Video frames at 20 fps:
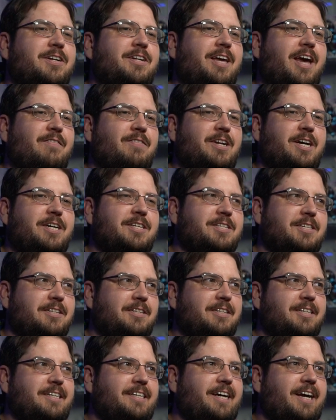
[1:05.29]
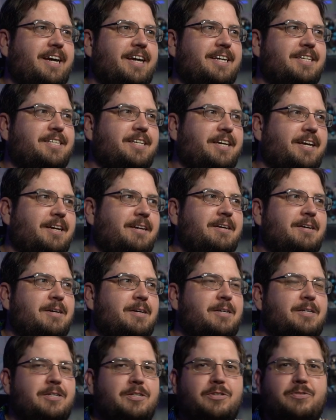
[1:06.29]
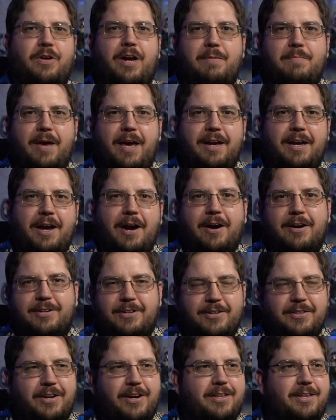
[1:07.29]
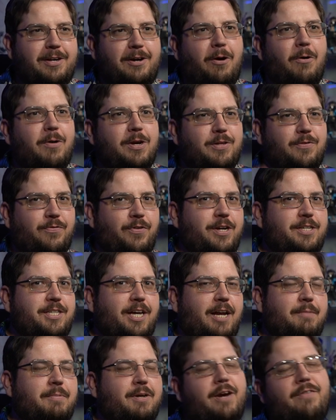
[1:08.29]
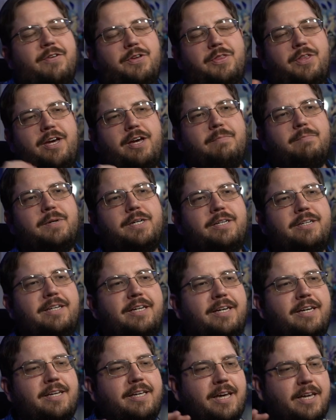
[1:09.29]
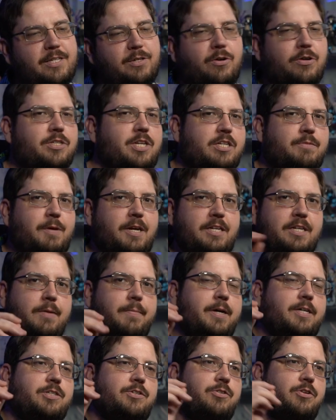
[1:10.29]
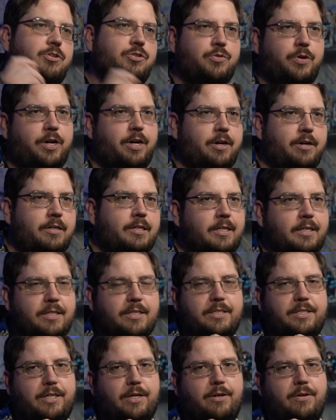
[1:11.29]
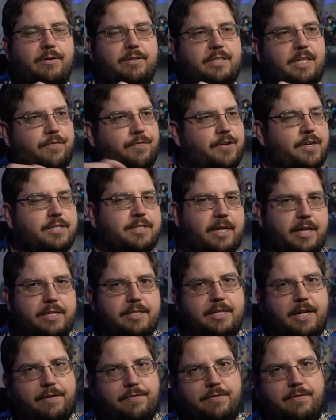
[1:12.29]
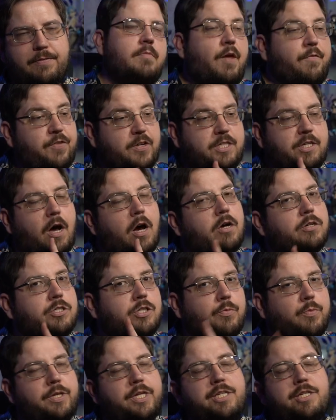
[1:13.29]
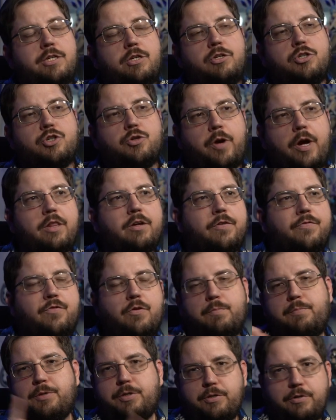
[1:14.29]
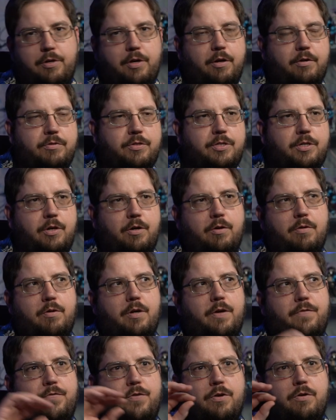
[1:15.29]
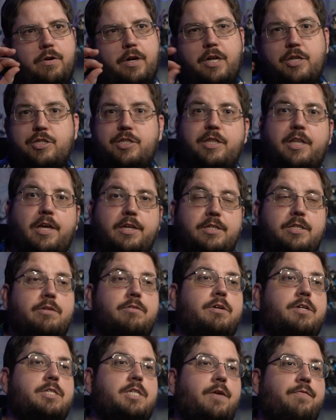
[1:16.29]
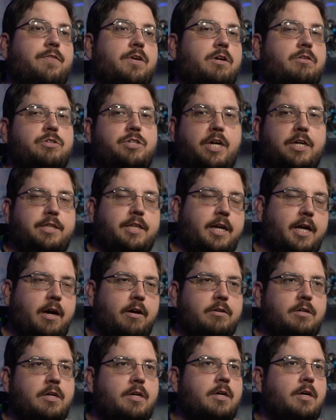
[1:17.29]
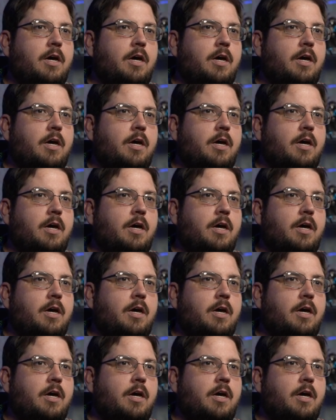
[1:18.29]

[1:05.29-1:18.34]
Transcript: They have a nice little, uh, I guess, a straight man character there that always freaks out about everything. But yes, of course, that's being done by Studio Trigger, so definitely exciting stuff. Netflix also released a new trailer for Pluto, so if you're interested in that series, definitely go check that out.